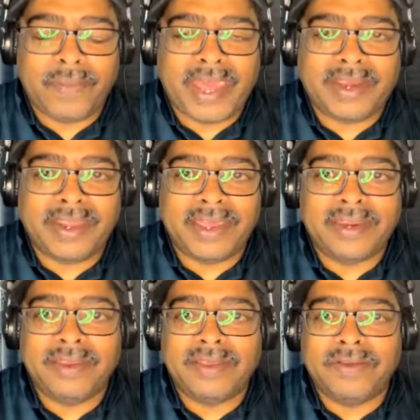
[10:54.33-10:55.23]
back
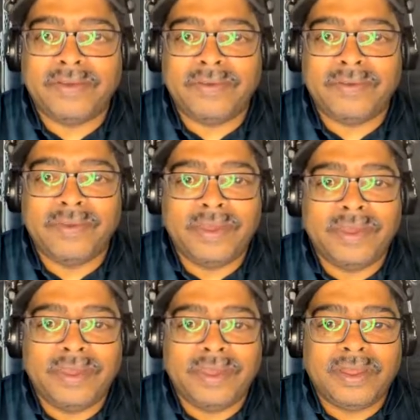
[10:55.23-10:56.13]
then,
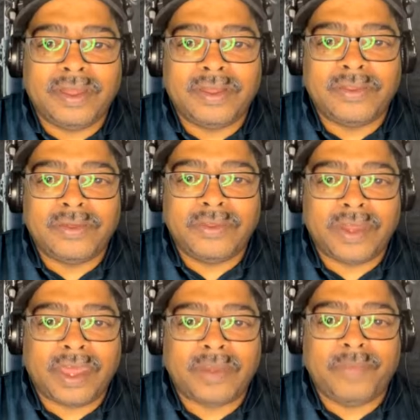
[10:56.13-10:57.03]
although a
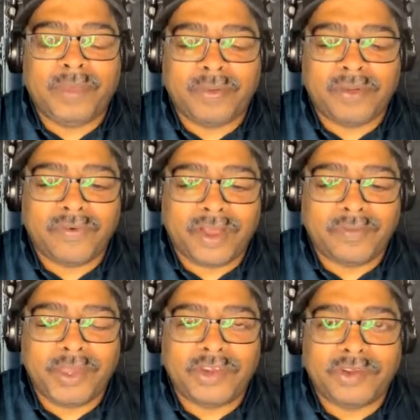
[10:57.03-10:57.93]
lot of people
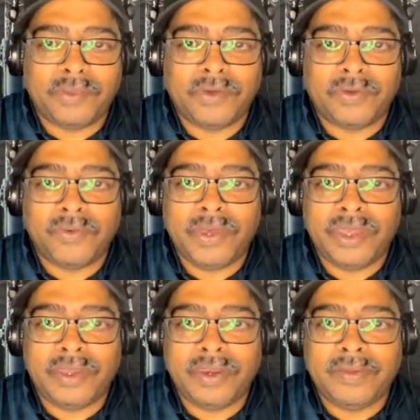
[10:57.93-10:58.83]
around me smoke
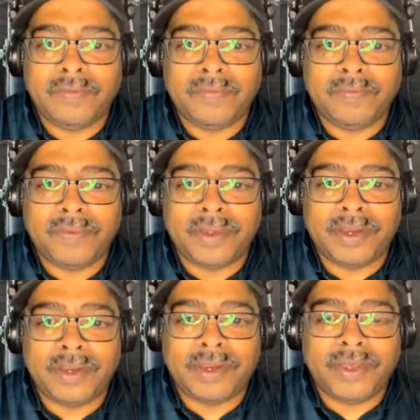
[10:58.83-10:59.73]
weed,
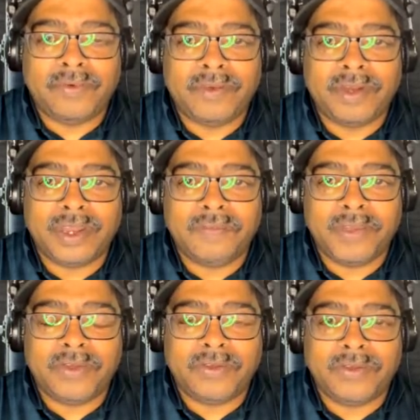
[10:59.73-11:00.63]
but they wouldn't let
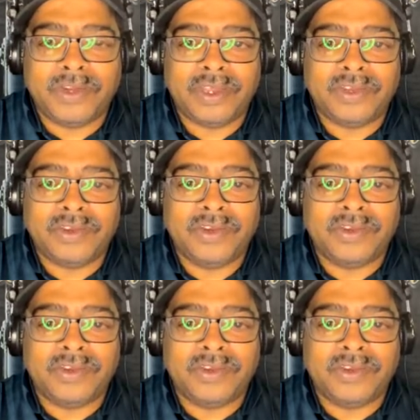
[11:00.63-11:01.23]
me go see a